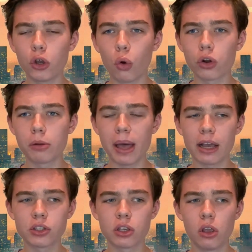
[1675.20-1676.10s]

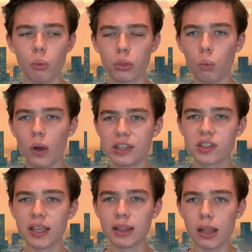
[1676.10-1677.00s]
quarterbacks with Wentz
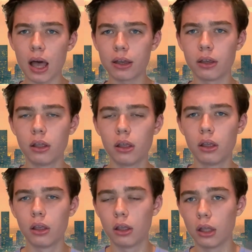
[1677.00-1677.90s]
and Locke.
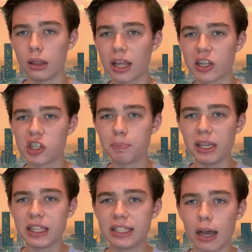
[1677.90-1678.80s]
A lot of
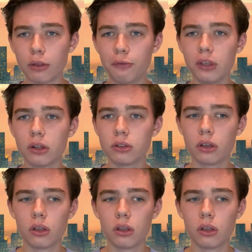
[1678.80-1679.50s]
speed down the field.